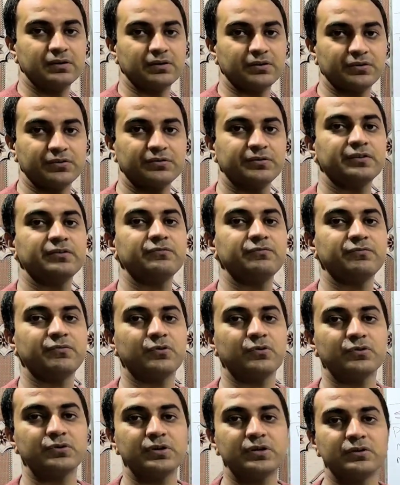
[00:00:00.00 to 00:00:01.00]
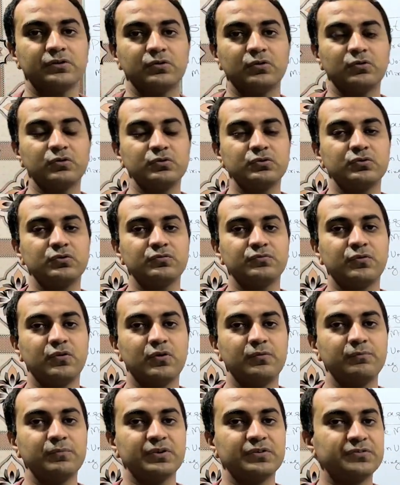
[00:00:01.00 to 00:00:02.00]
reason for the
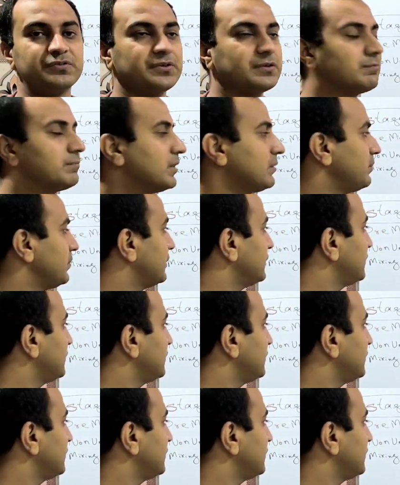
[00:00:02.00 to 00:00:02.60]
non-uniform mixing may